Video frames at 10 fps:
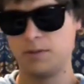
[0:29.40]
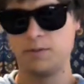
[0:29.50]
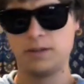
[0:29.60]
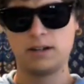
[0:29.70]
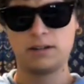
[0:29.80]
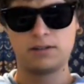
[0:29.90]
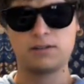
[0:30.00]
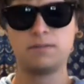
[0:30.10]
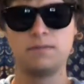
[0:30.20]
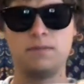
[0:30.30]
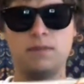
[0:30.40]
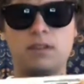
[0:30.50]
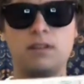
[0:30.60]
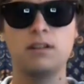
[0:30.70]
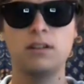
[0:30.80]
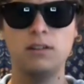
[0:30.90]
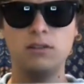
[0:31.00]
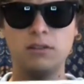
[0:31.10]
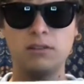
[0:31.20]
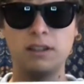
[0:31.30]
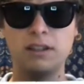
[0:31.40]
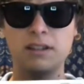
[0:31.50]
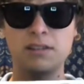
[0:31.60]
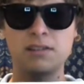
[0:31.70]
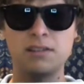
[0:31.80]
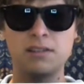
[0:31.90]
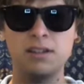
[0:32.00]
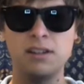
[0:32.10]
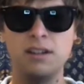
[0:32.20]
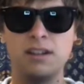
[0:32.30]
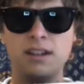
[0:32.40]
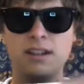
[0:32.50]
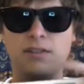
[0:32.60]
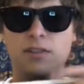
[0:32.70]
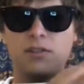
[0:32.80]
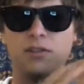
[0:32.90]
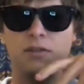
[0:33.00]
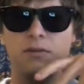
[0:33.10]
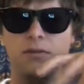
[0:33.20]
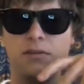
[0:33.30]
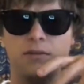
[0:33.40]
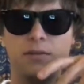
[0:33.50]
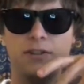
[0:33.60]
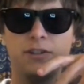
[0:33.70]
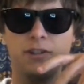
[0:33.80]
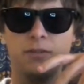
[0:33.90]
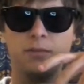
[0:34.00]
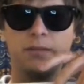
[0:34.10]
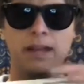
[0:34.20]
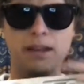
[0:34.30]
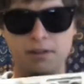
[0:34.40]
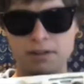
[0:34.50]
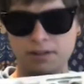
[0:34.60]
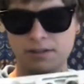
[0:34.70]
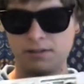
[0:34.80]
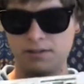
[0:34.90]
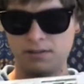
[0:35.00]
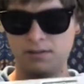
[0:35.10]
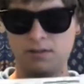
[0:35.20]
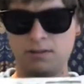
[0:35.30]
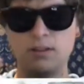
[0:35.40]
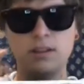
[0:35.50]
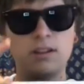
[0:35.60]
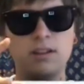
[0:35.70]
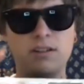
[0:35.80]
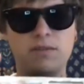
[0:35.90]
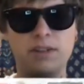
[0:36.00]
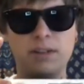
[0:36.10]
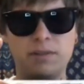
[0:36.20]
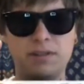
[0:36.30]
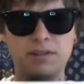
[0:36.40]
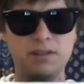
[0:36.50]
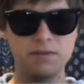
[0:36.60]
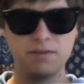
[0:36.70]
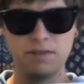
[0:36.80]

box, it'll look like this. You have your two rechargeable batteries, your vape itself, the